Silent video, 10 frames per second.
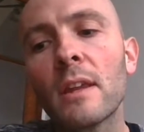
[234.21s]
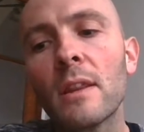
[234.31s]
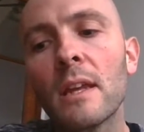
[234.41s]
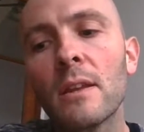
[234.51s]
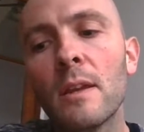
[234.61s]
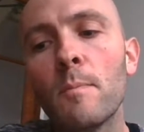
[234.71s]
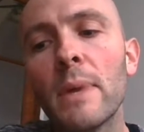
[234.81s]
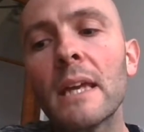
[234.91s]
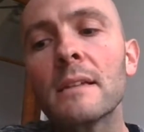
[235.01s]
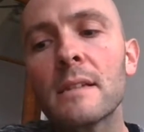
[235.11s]
And I
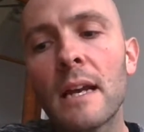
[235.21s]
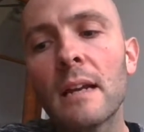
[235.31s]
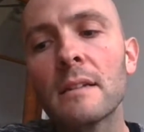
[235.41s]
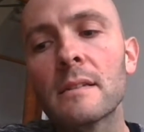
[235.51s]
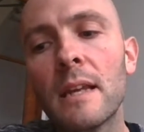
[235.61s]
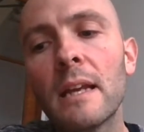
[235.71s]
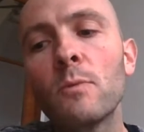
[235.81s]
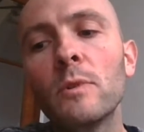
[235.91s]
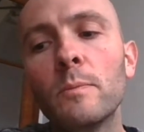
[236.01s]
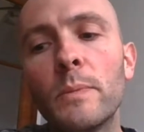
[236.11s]
think the biggest
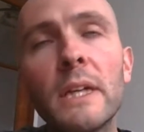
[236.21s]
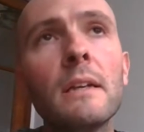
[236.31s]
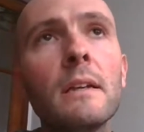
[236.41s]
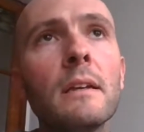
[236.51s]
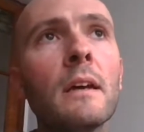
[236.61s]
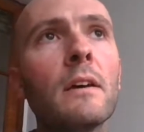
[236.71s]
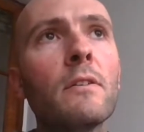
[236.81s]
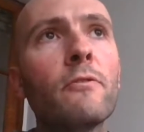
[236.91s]
challenge then would be